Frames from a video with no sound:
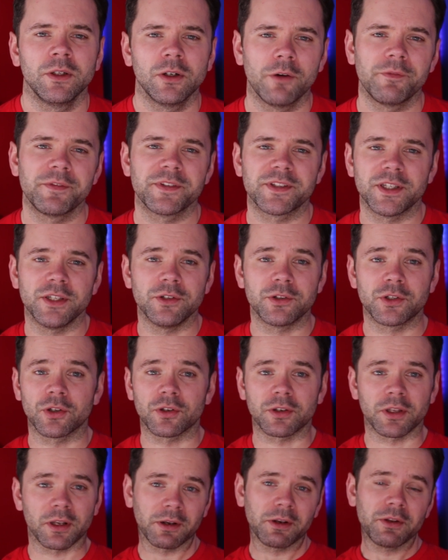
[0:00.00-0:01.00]
Obviously you
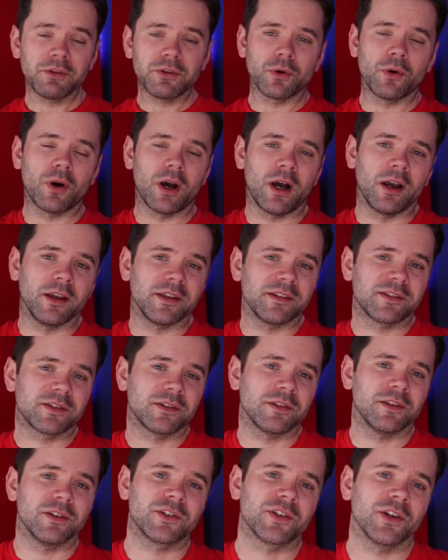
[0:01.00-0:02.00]
could glue your eyes
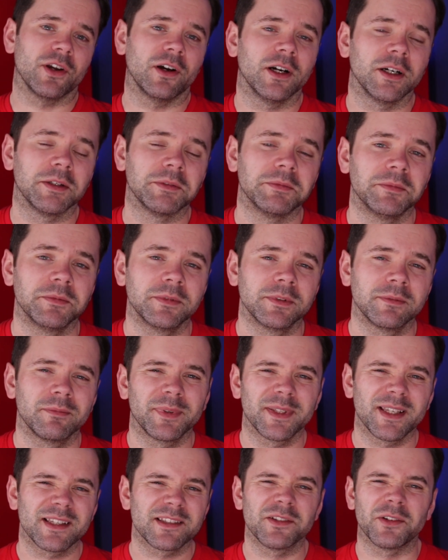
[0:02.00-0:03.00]
to the chart,
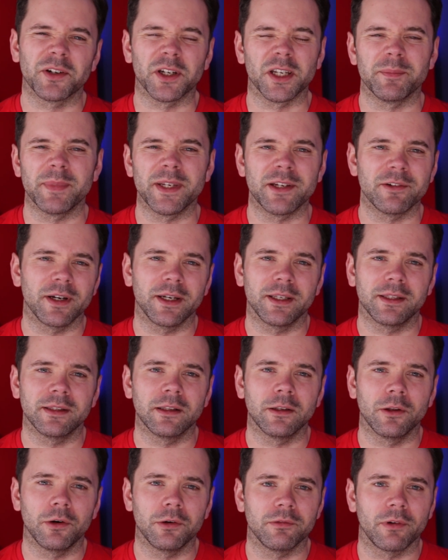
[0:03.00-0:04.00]
but that's not going to be great in the
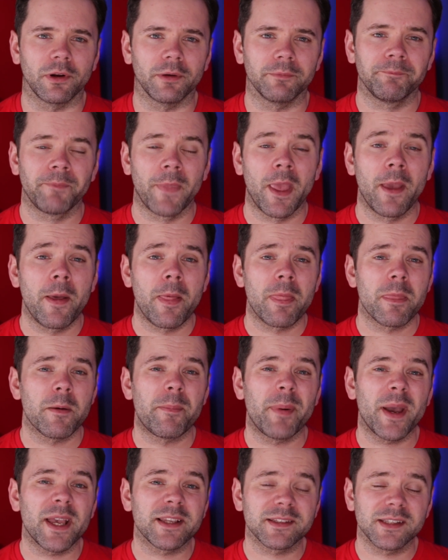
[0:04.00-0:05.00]
long run. The
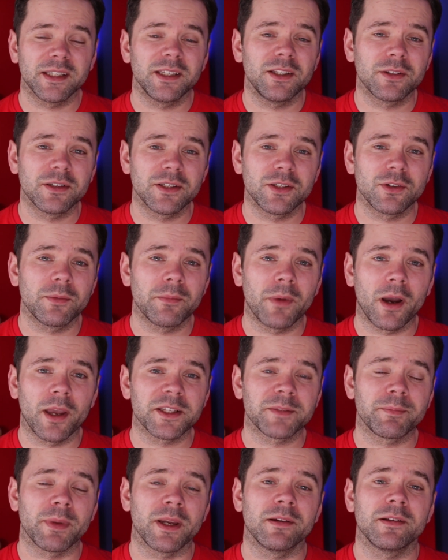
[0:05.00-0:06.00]
best thing you can do in my
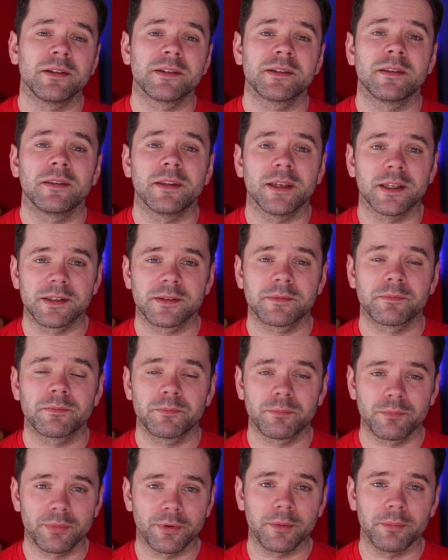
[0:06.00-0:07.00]
experience in this
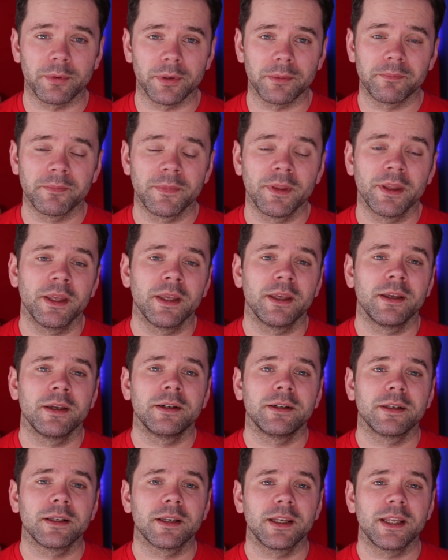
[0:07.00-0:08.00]
problem
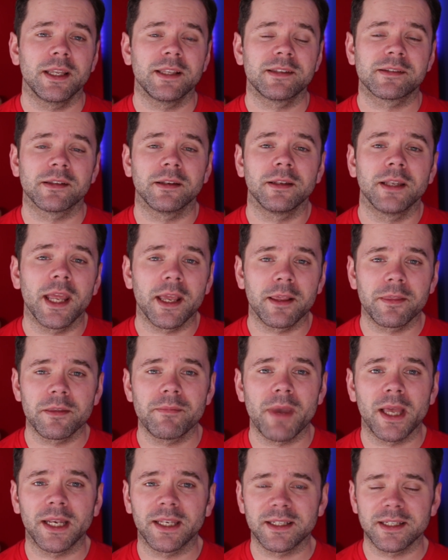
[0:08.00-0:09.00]
is to link the
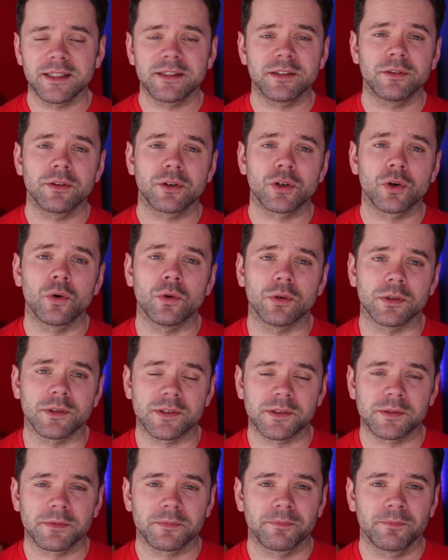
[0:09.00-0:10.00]
melody to the
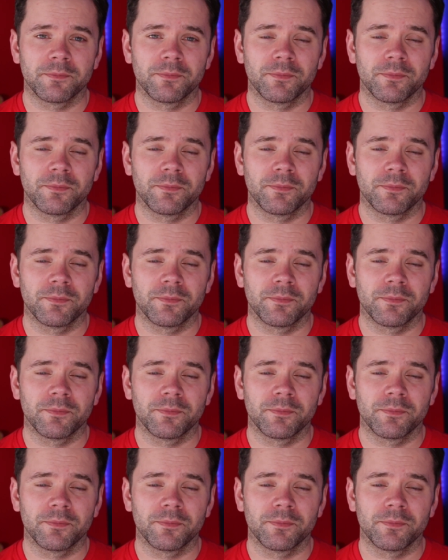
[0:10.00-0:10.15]
chords.